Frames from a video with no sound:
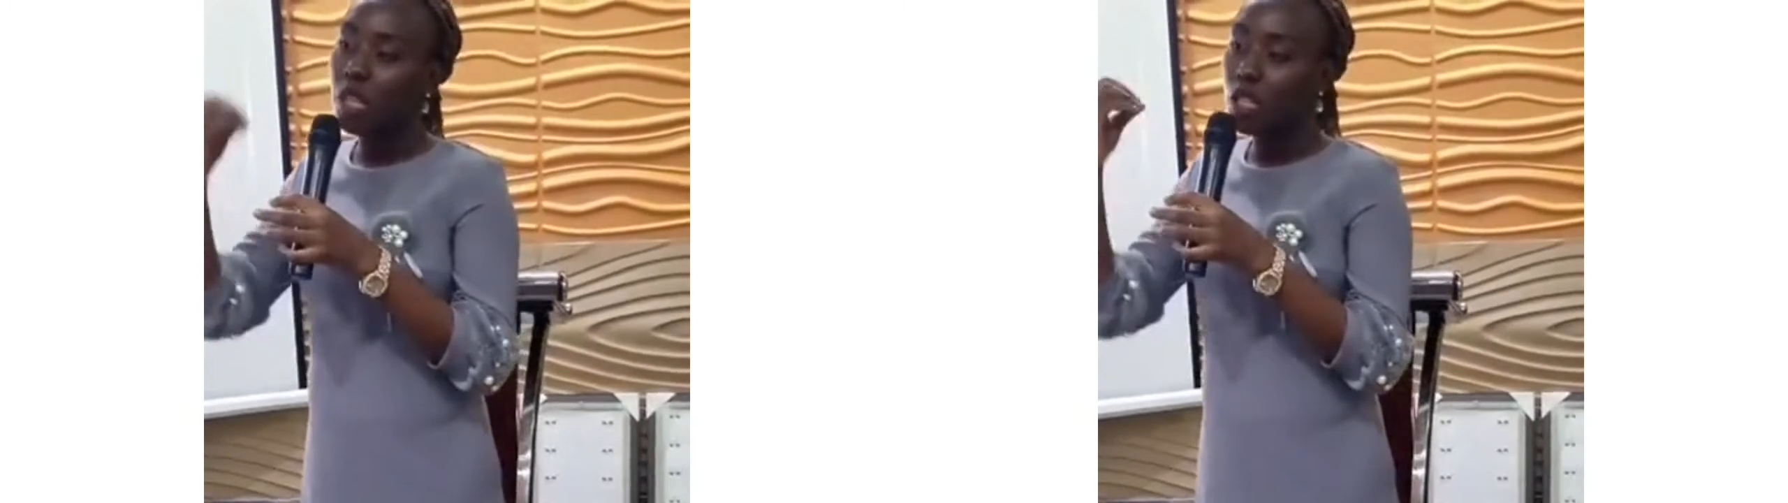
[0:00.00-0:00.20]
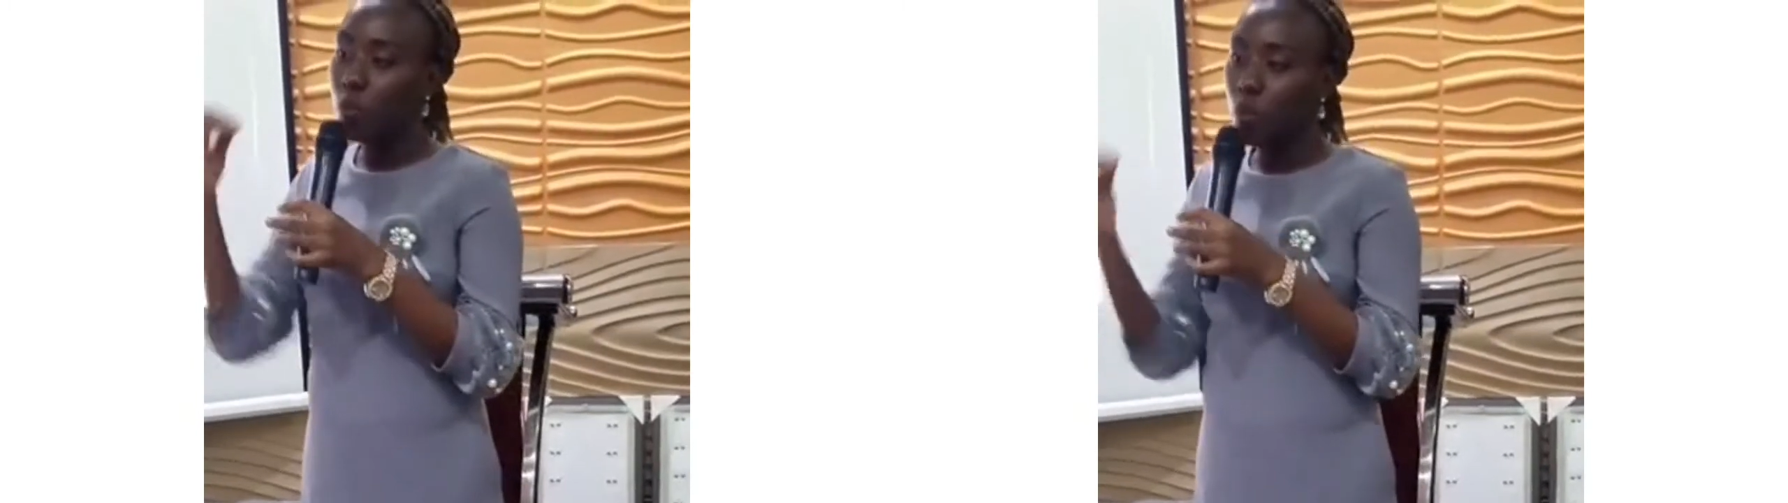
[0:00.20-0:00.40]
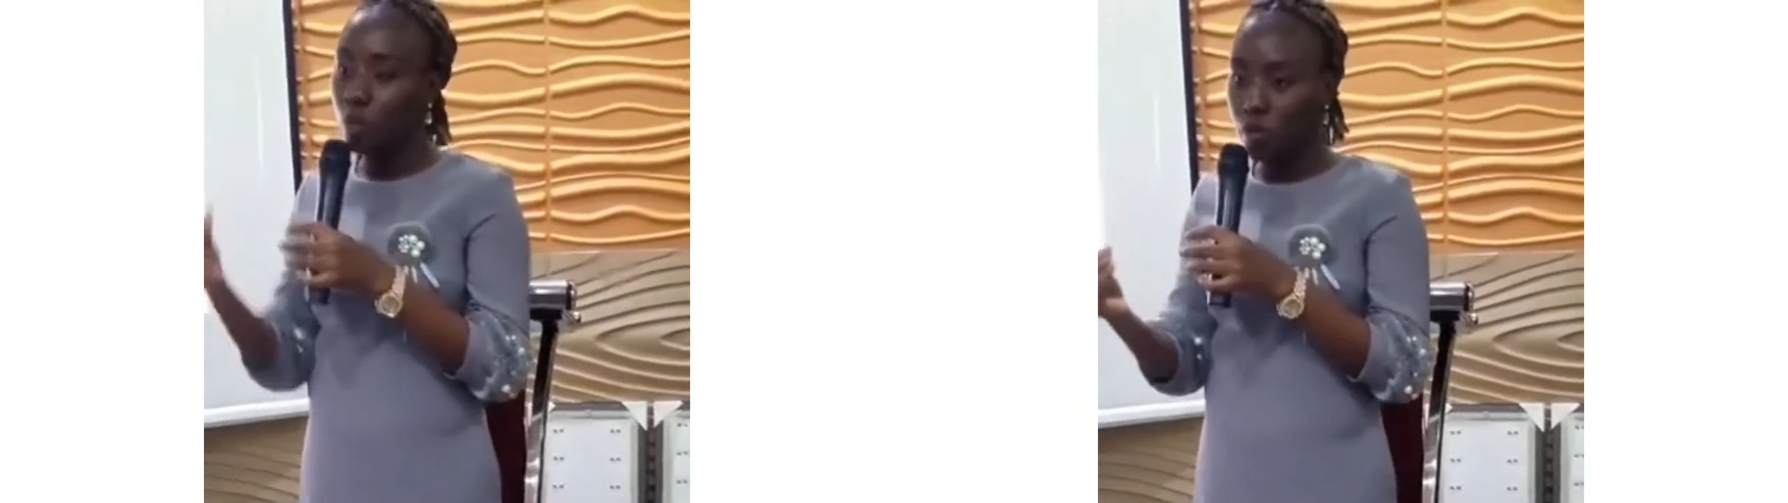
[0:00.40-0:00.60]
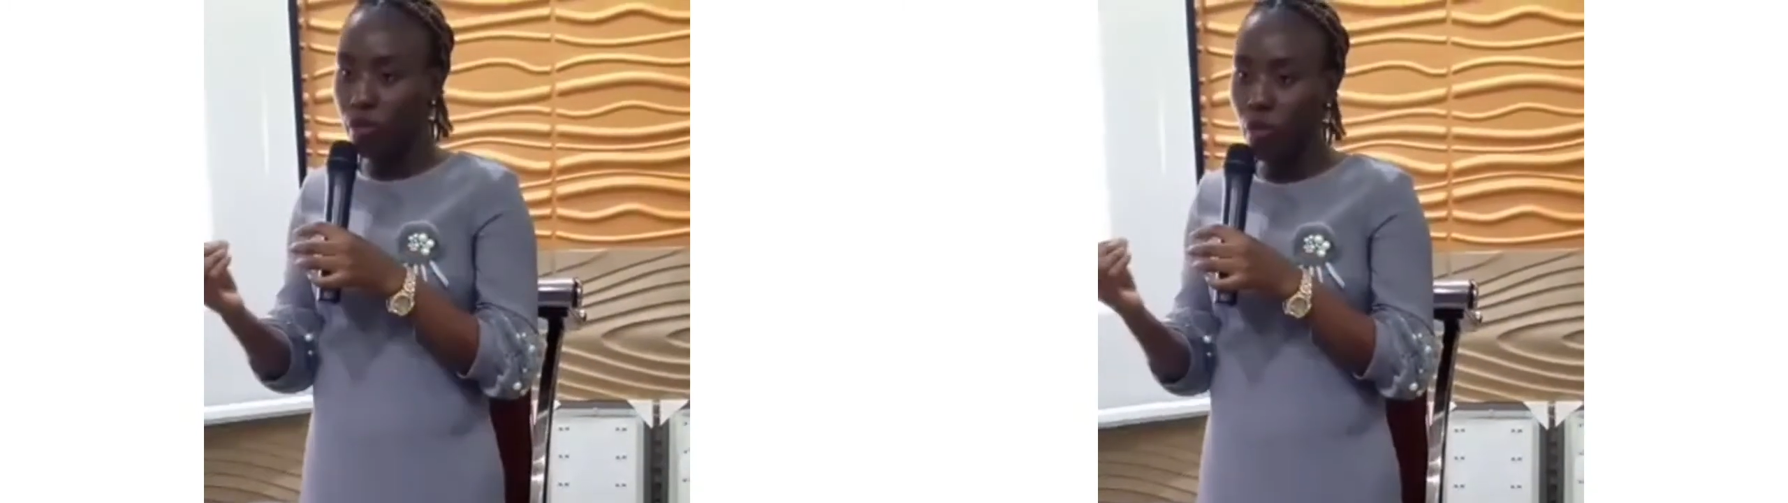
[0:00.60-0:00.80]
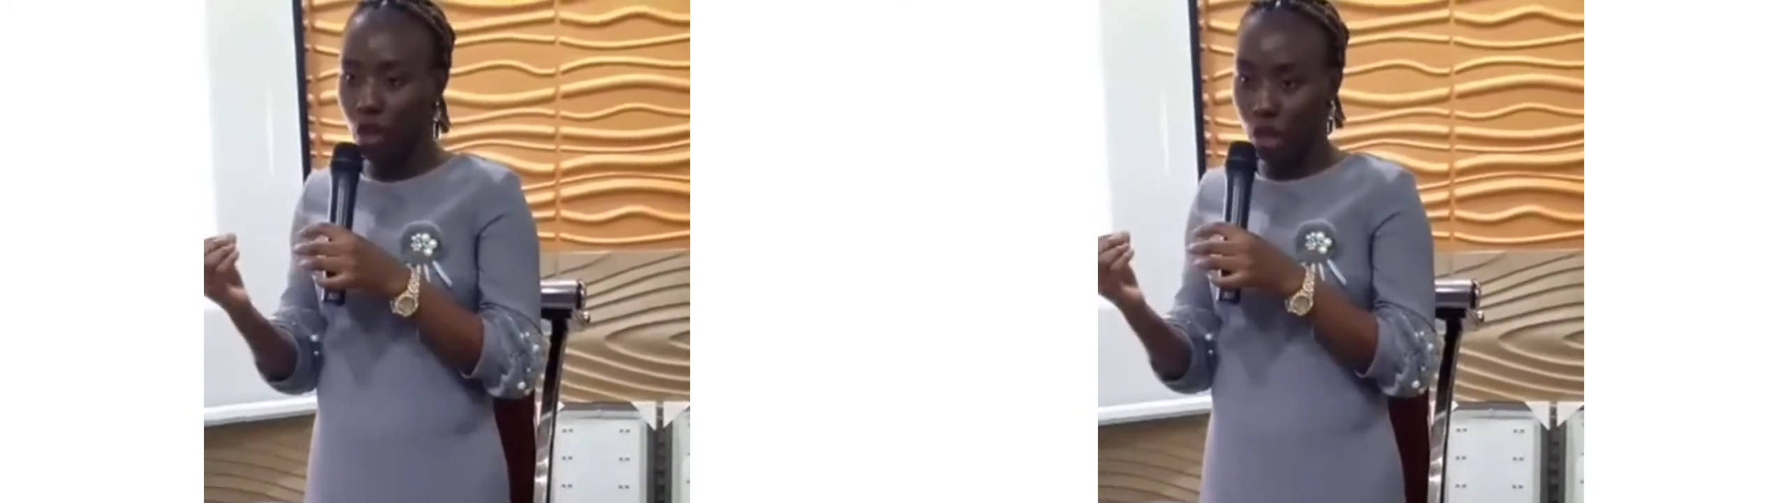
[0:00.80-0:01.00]
own
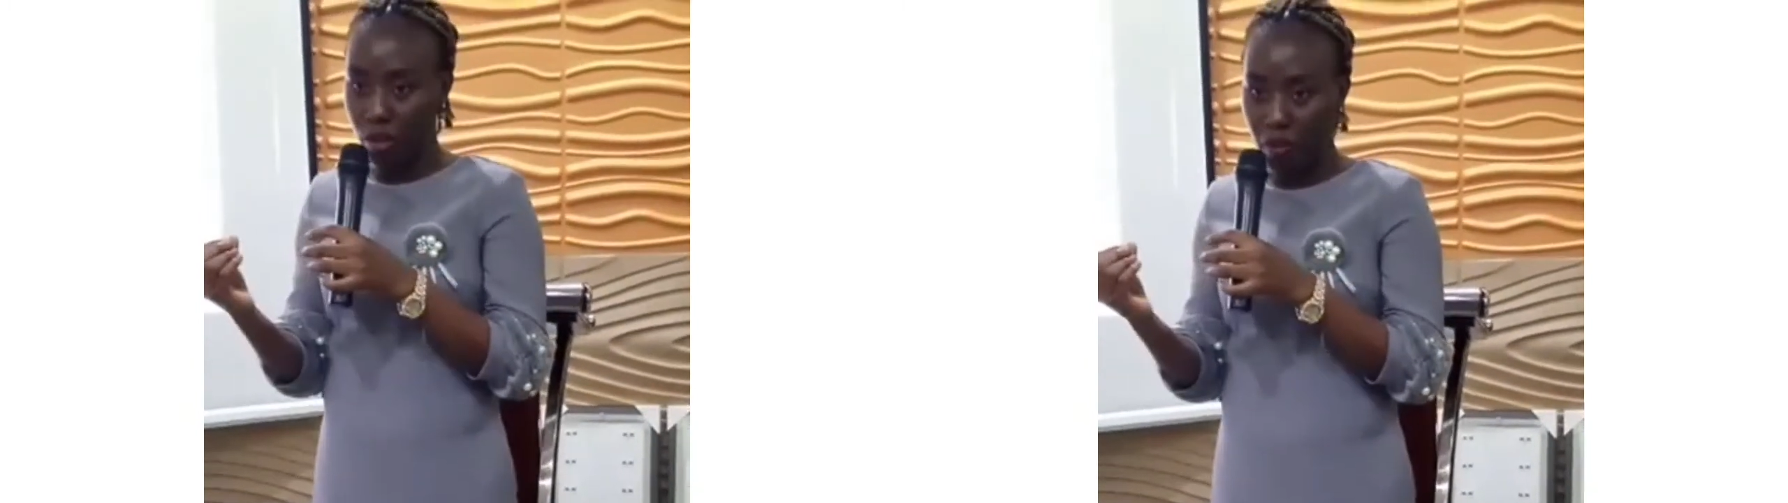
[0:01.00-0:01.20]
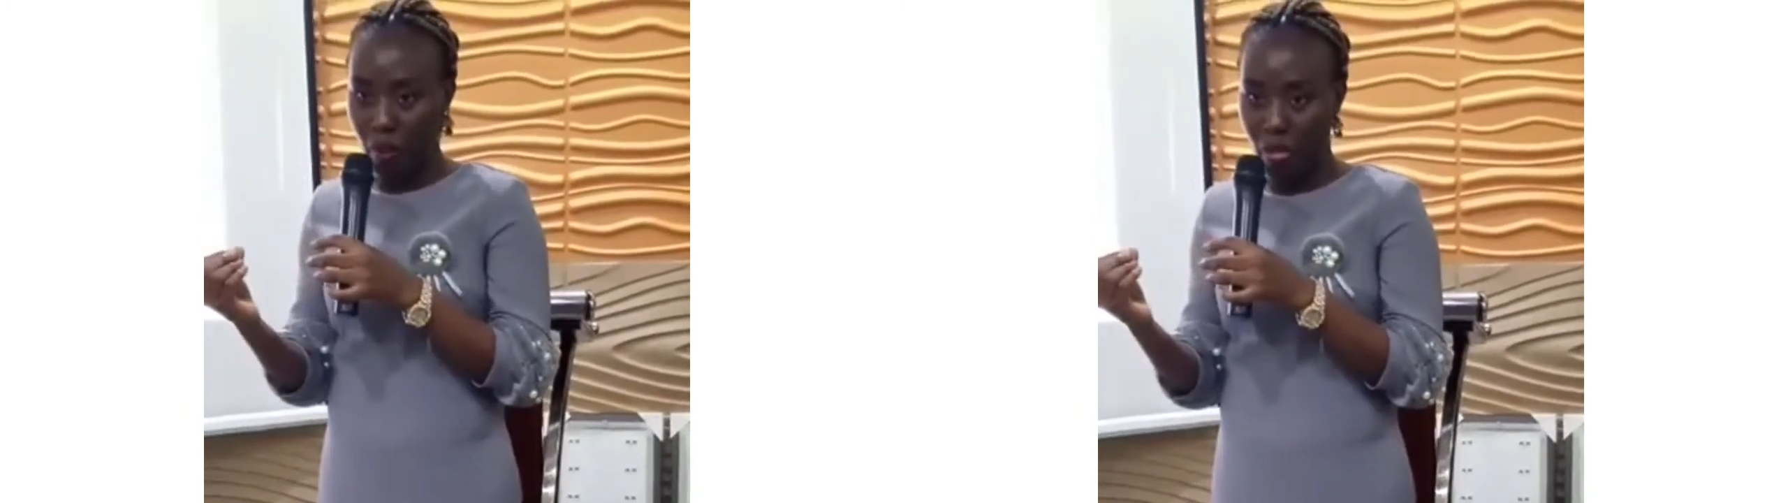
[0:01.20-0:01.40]
an